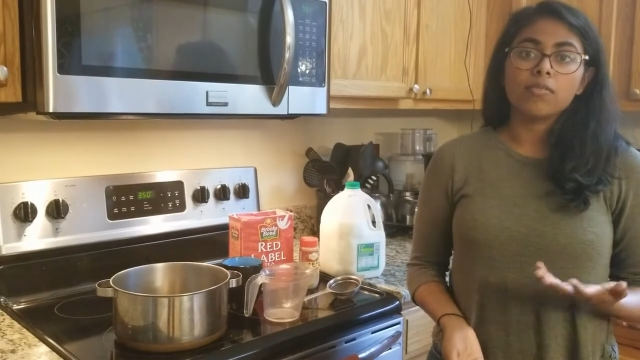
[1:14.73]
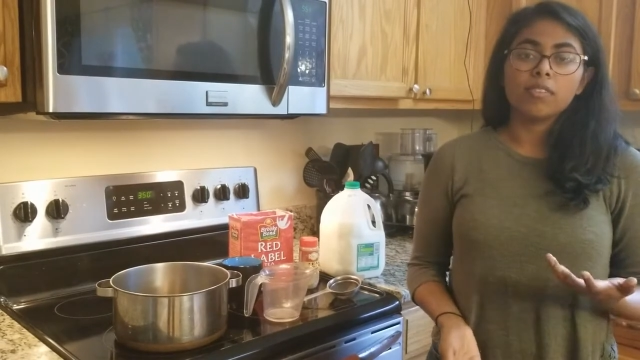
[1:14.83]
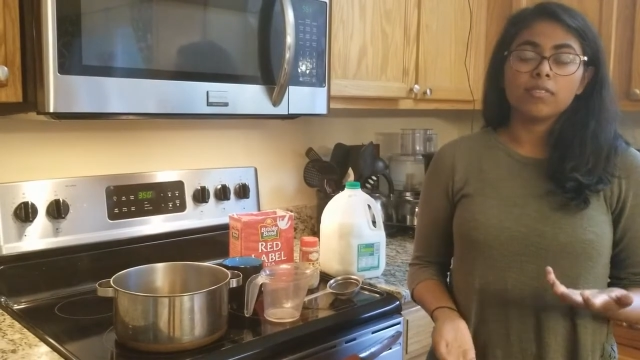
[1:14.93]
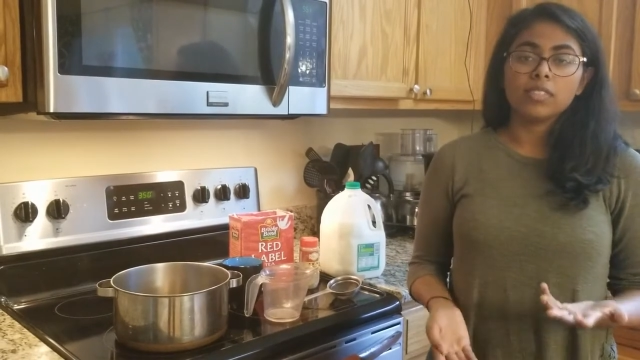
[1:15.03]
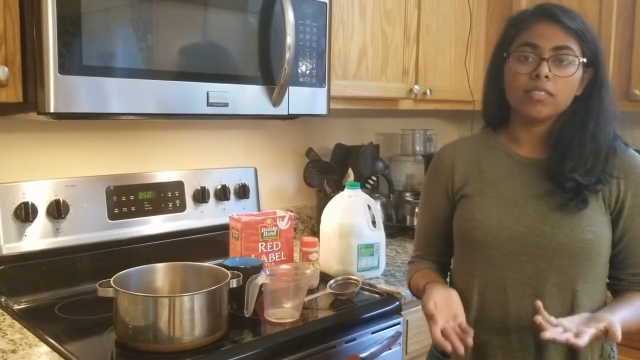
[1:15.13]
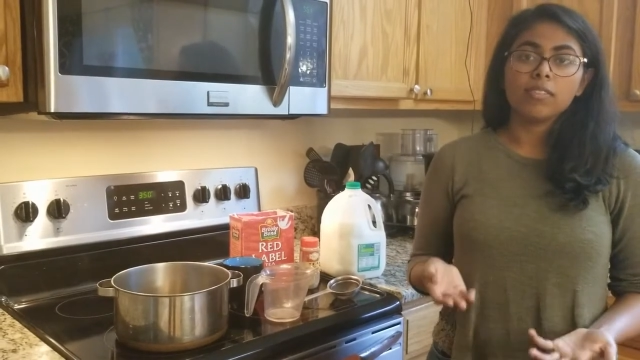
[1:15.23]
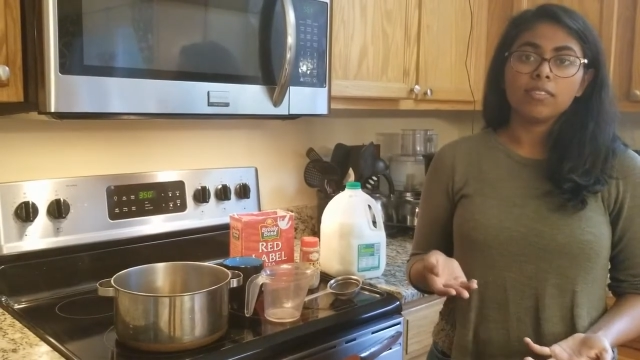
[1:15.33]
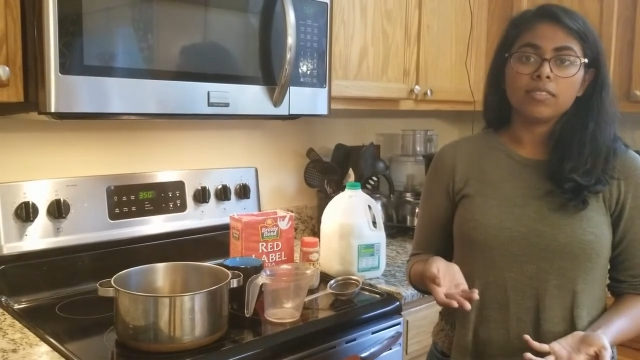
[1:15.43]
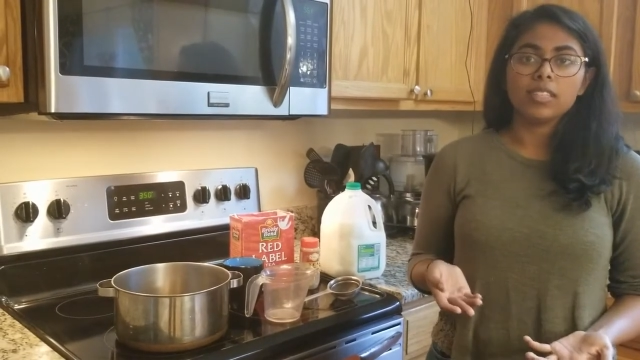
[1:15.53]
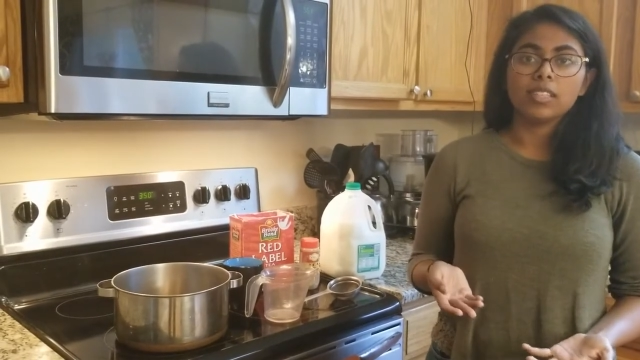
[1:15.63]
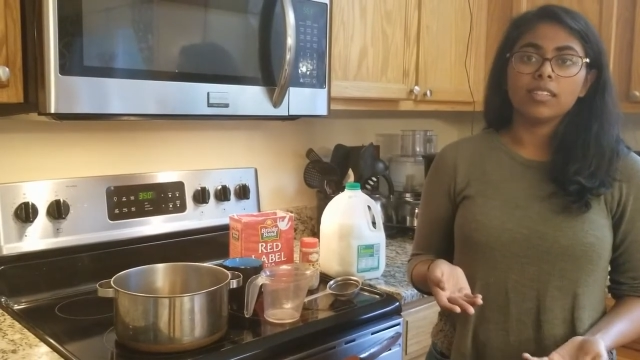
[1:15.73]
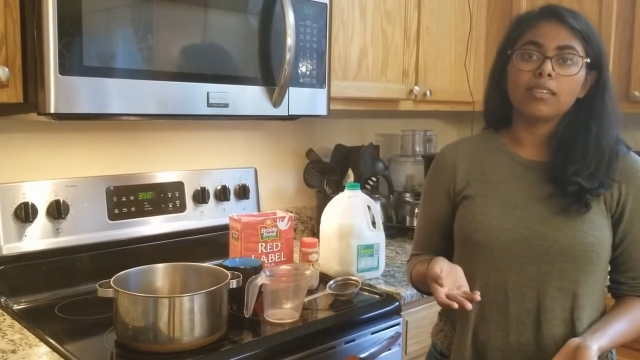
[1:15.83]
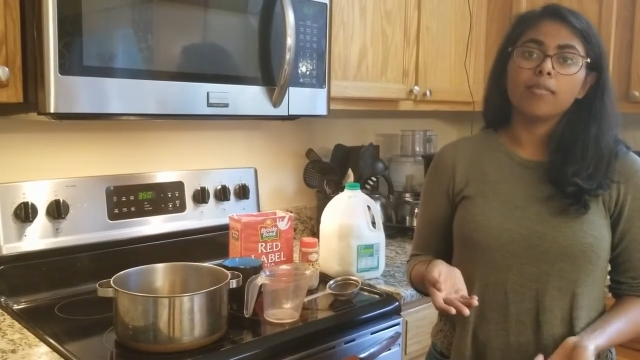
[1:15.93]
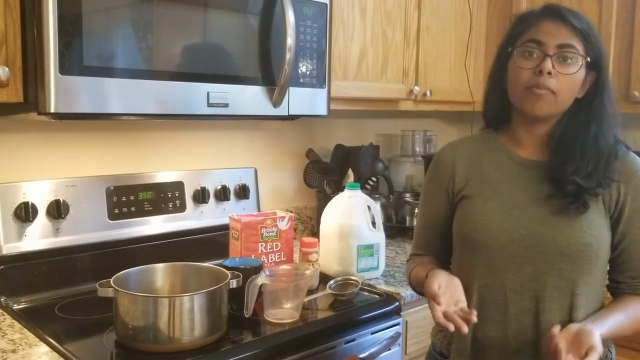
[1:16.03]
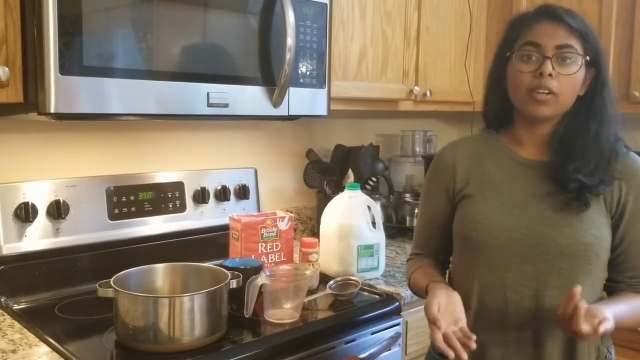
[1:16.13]

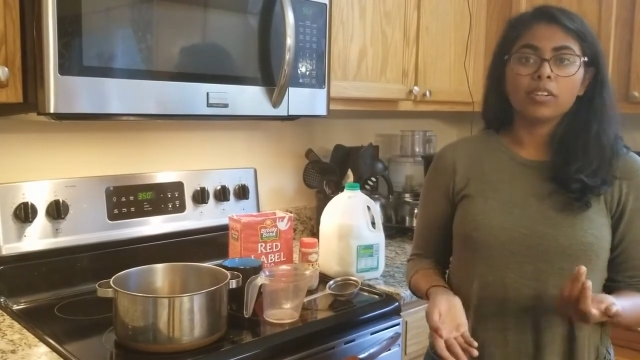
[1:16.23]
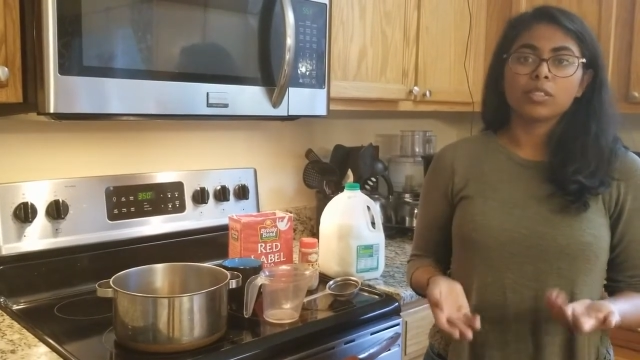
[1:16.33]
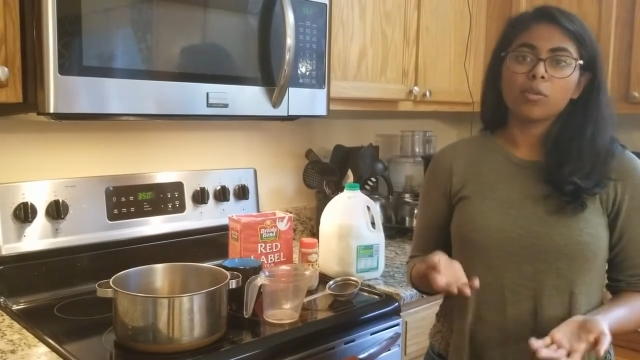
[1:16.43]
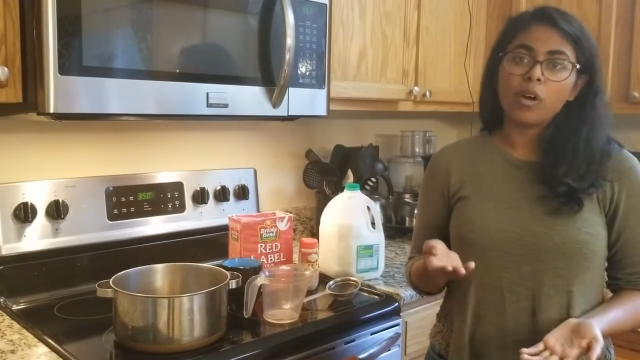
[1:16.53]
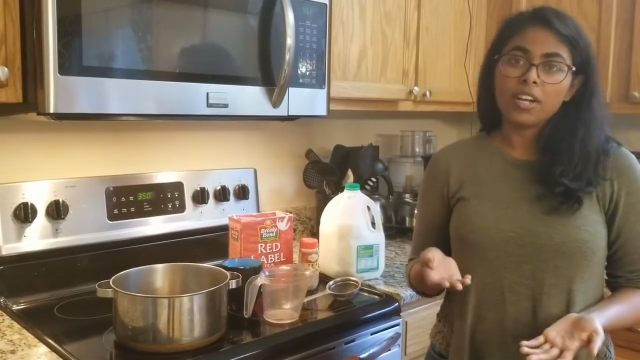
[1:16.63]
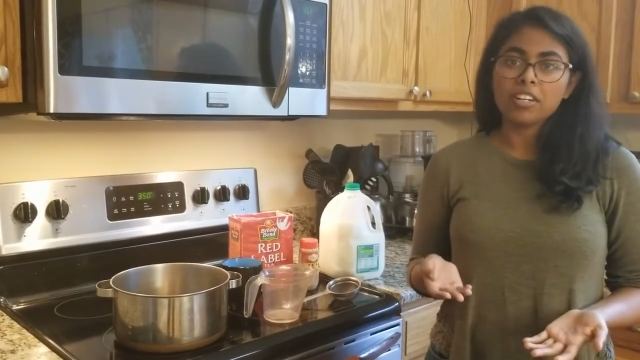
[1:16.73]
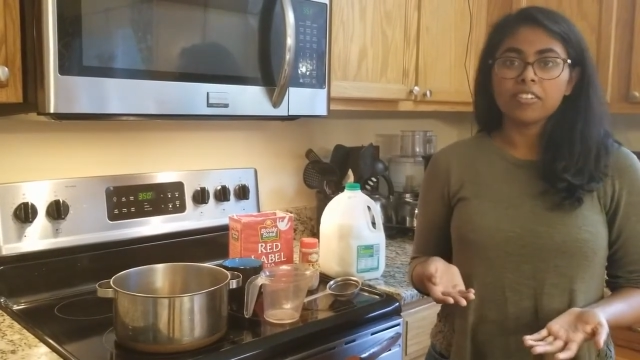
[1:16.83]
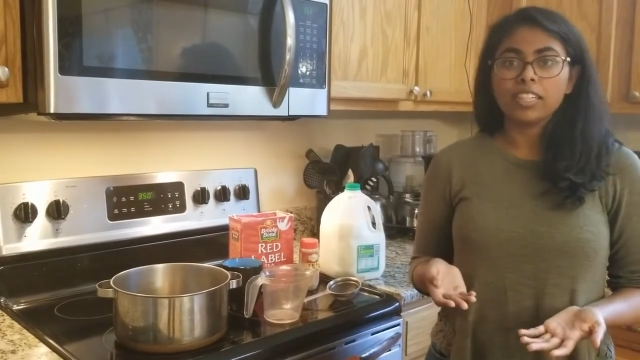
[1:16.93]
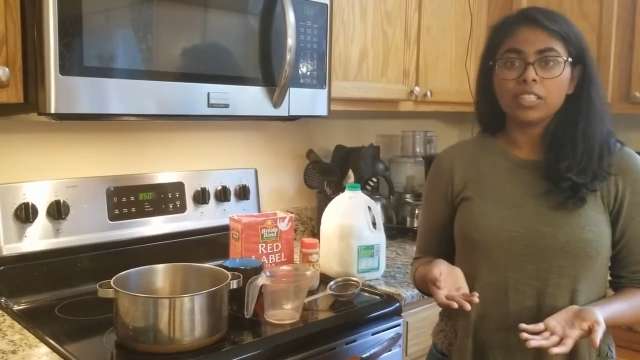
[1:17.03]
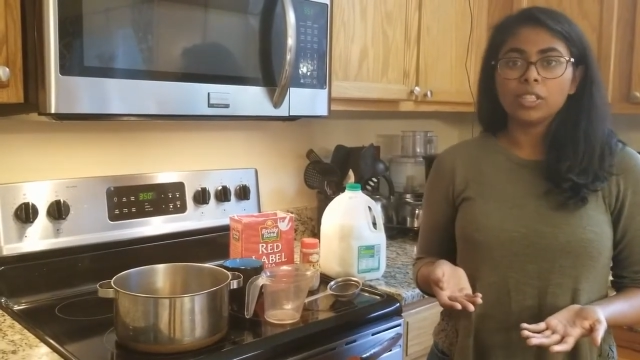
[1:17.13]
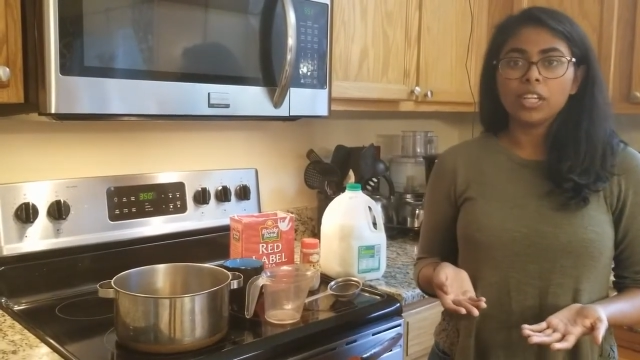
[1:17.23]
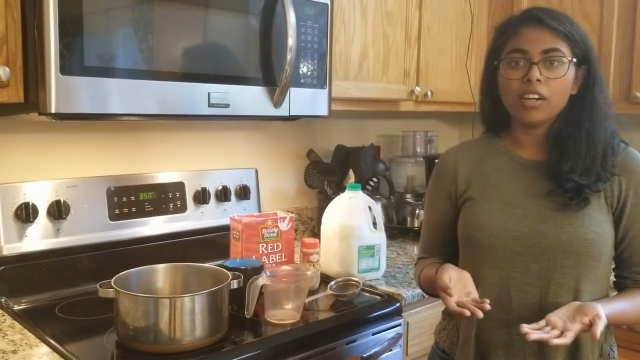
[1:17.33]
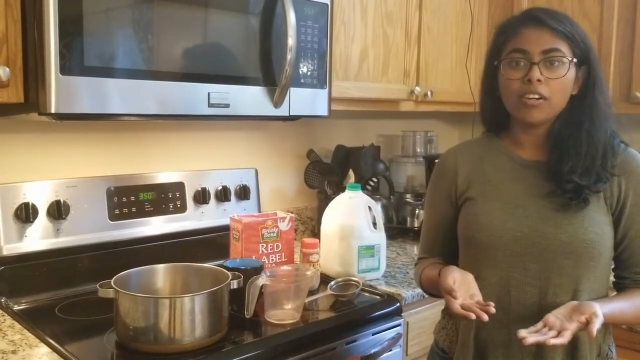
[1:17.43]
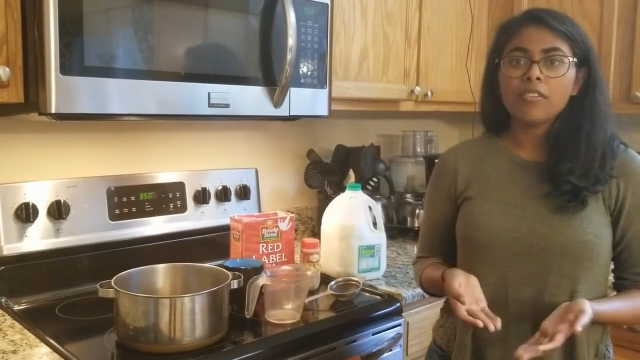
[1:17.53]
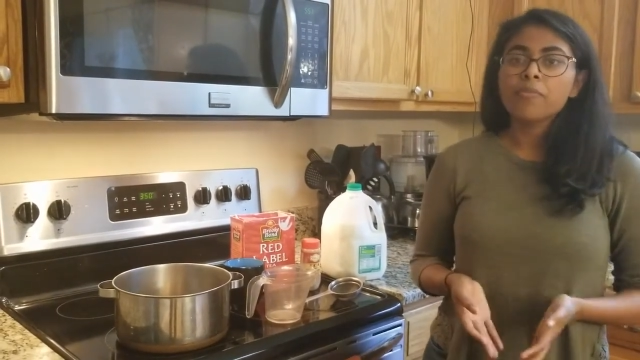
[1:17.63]
50-50 milk to water
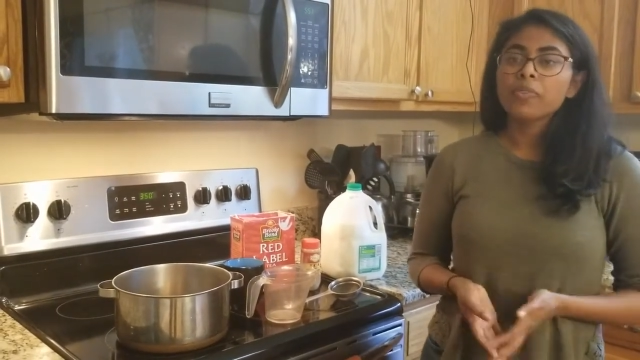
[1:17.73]
ratio.